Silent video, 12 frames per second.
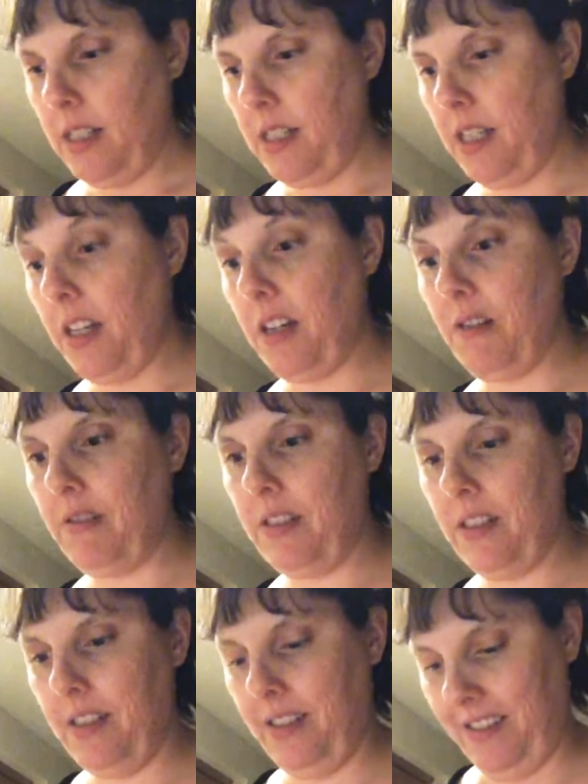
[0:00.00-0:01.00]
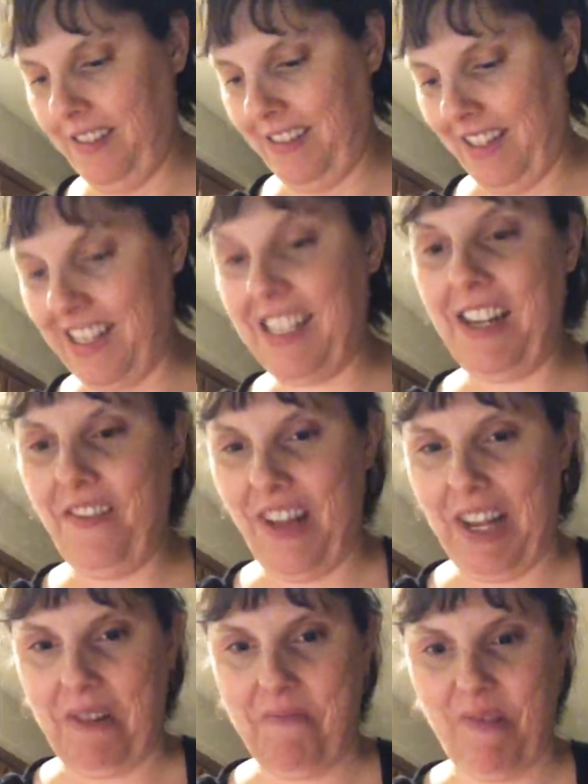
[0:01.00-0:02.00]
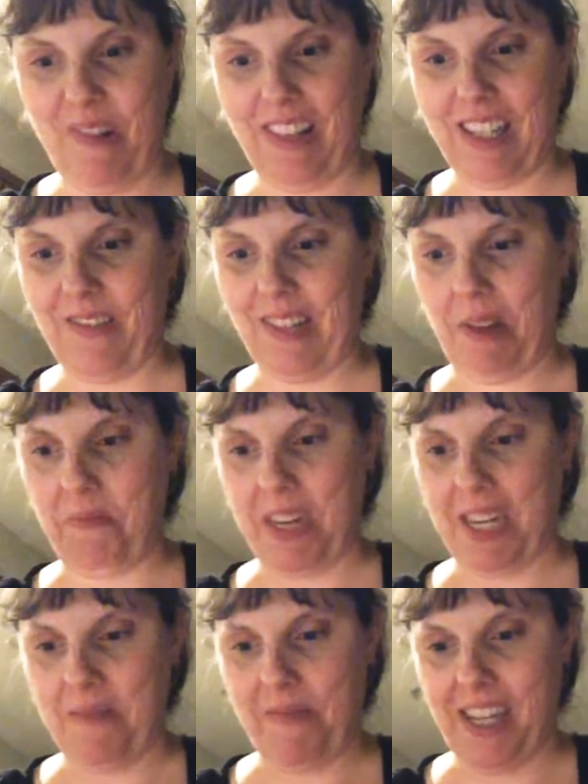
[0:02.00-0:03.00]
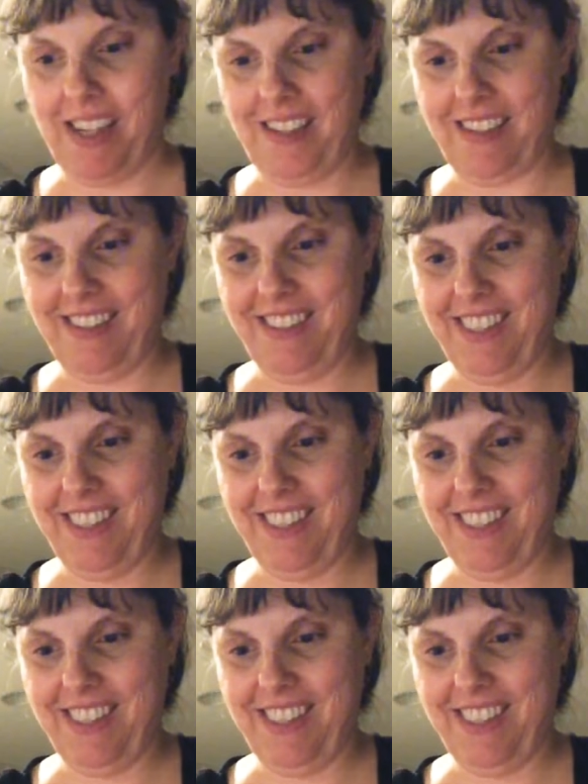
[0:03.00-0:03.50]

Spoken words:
So let's see if I can pour this without making a mess.